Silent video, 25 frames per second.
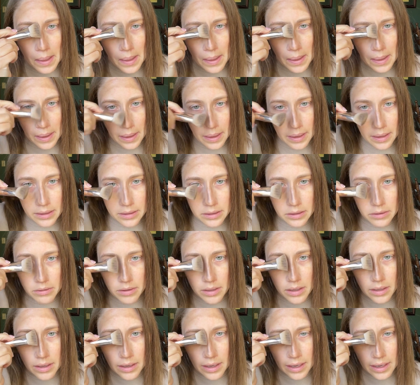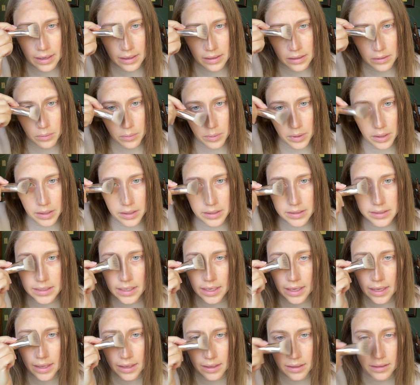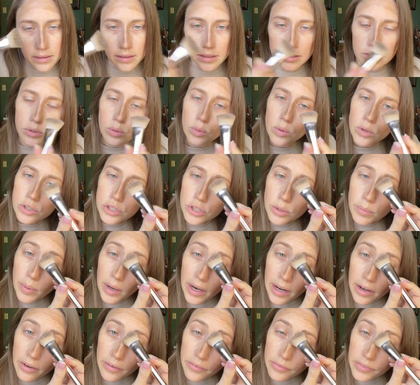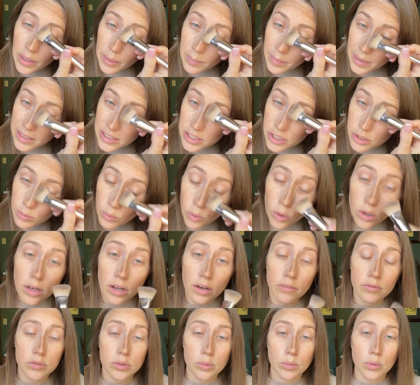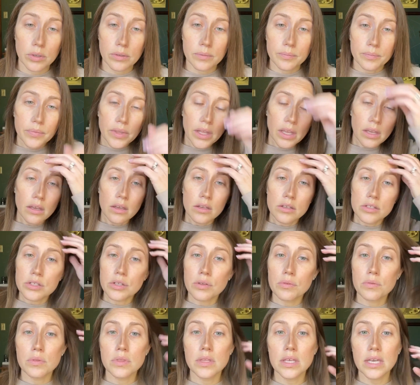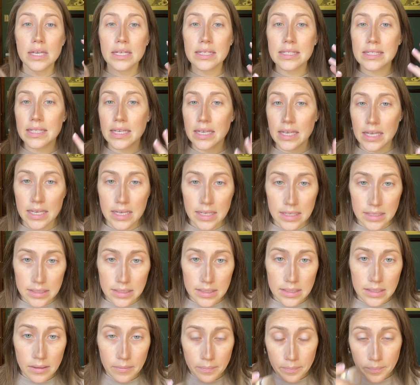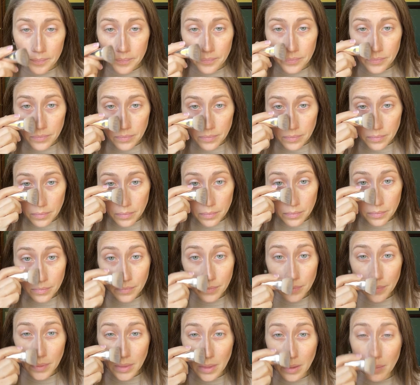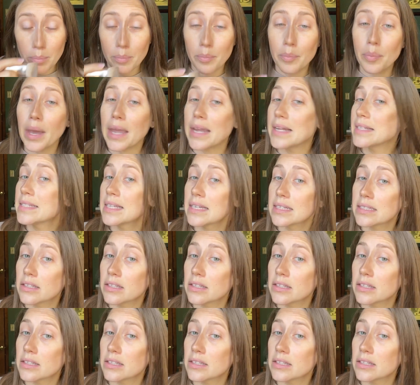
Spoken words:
And you can kind of work to angle it towards your brow if that makes you more comfortable. So this is the basics